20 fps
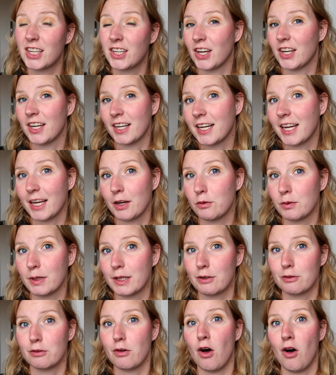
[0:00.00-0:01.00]
gonna get rid
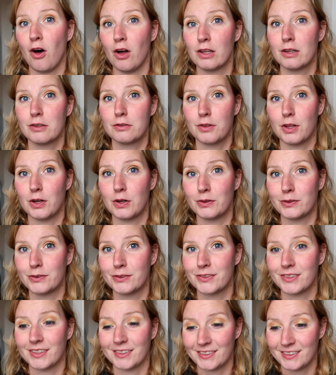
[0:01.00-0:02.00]
of all of
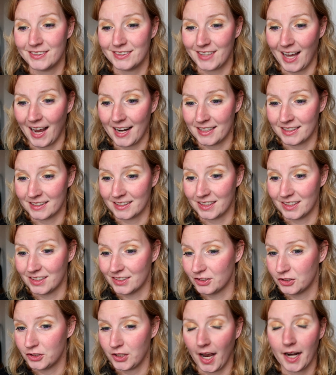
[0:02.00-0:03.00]
those
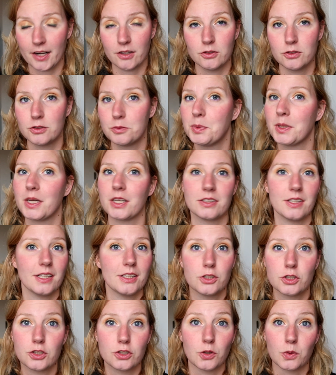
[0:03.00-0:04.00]
satin shadows because I
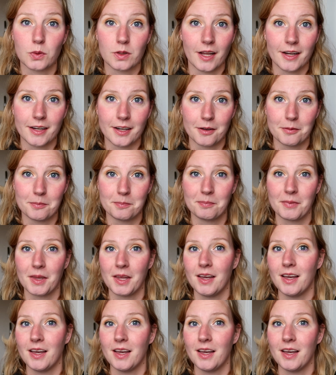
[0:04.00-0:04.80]
just don't like them.